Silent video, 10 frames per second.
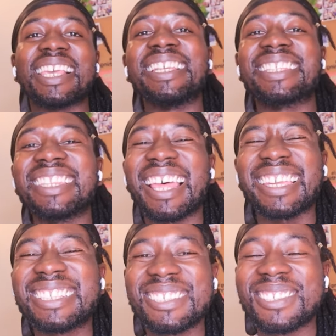hit the
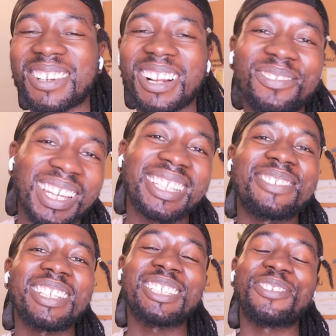like and subscribe button,
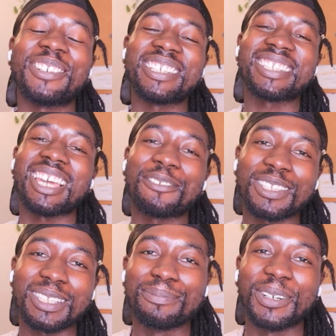especially if you're excited for
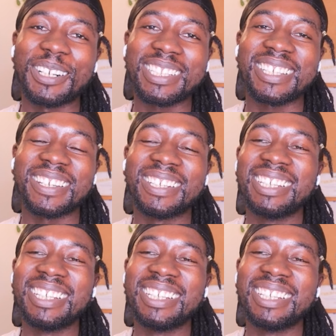some Boruto.